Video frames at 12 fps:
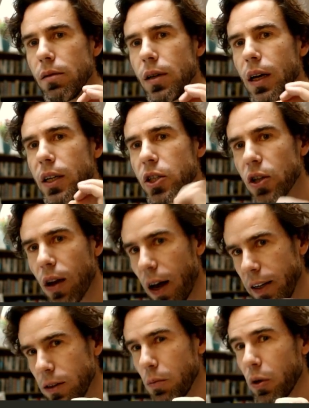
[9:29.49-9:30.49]
a
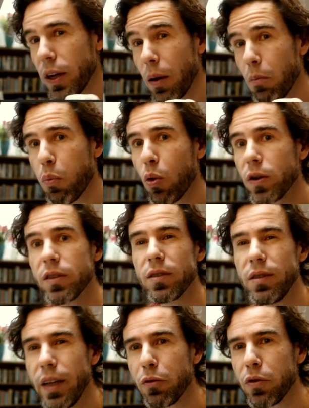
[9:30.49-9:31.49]
slight but
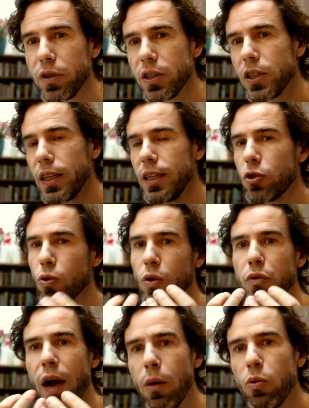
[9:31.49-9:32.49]
important difference in sort
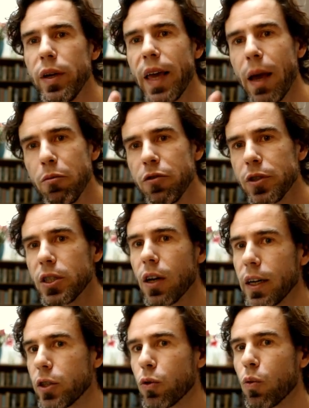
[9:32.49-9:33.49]
of how we
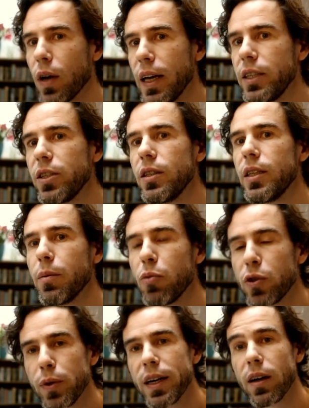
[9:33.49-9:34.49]
emphasize the relationship
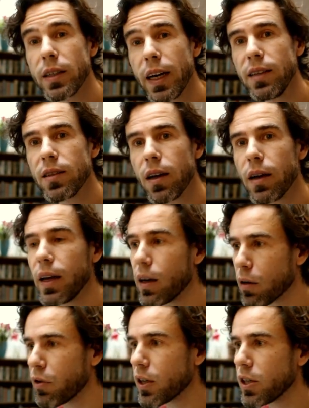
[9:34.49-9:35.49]
between our data and
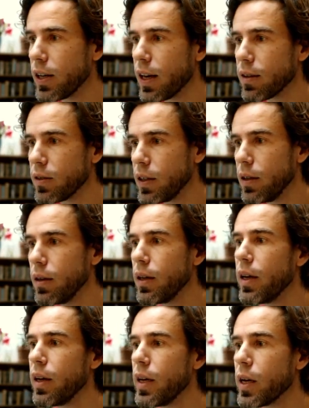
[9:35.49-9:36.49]
our functionality.
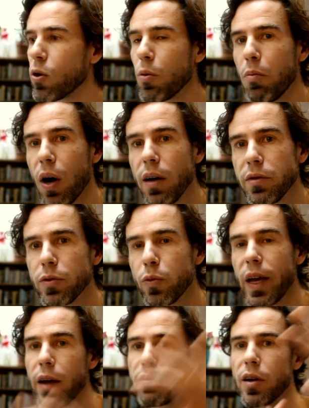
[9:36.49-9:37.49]
Here above,
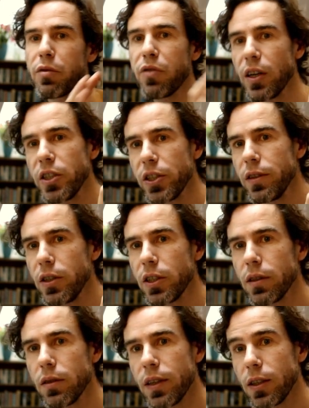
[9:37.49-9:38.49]
we have our
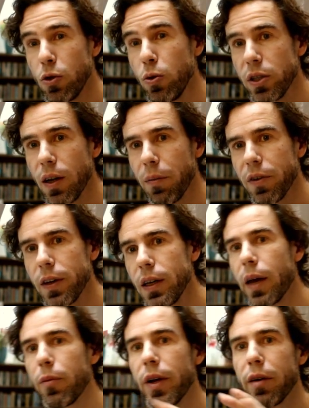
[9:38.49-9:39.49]
functions that do something,
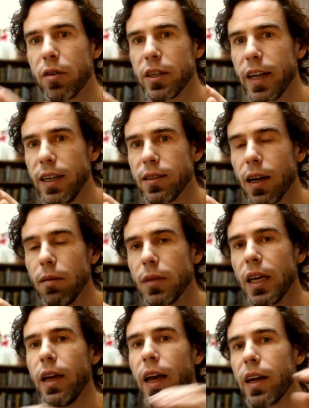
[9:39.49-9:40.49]
and we have our data,
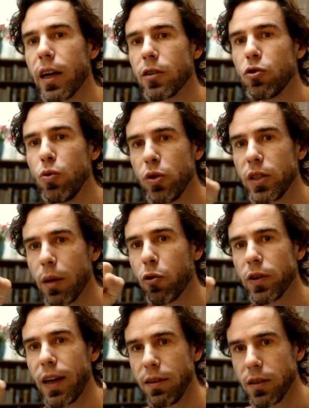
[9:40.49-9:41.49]
and they're two
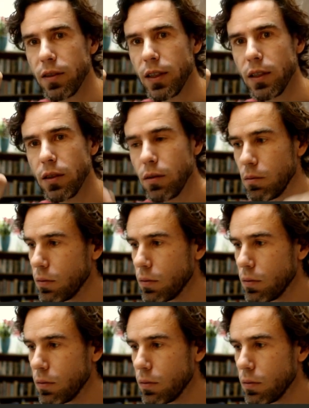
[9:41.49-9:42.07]
separate entities.